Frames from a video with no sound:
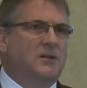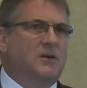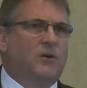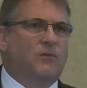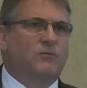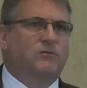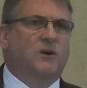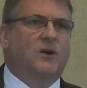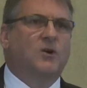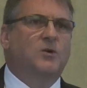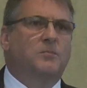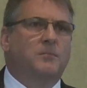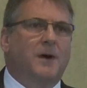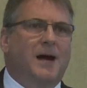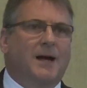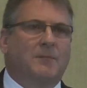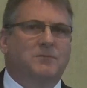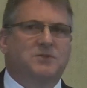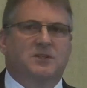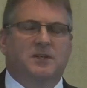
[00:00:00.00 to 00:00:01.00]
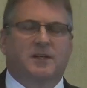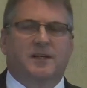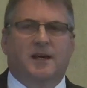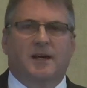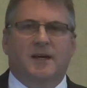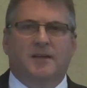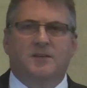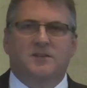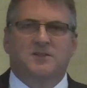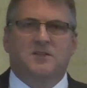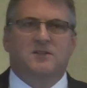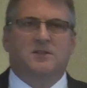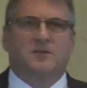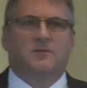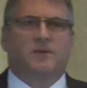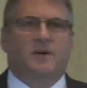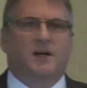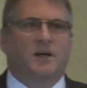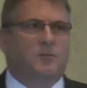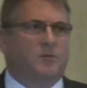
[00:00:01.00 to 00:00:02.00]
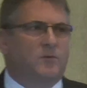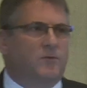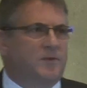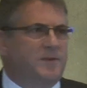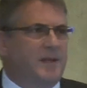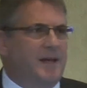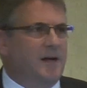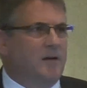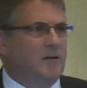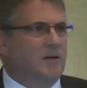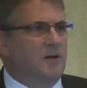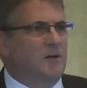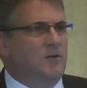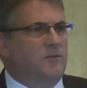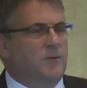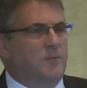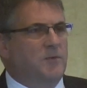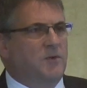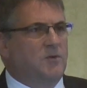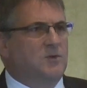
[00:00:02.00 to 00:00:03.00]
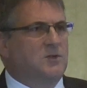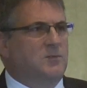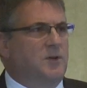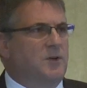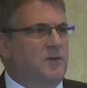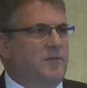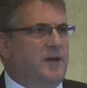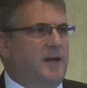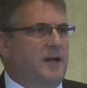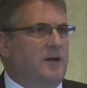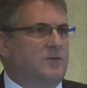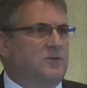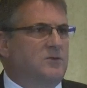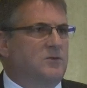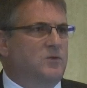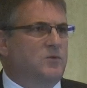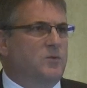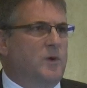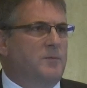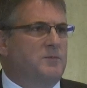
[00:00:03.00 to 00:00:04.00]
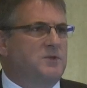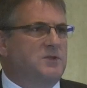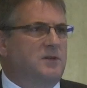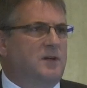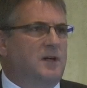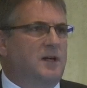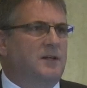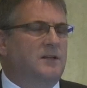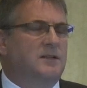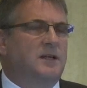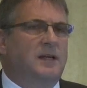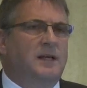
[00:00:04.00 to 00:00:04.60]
of roadmaps, and again, this is available for download from the Automotive Council's website.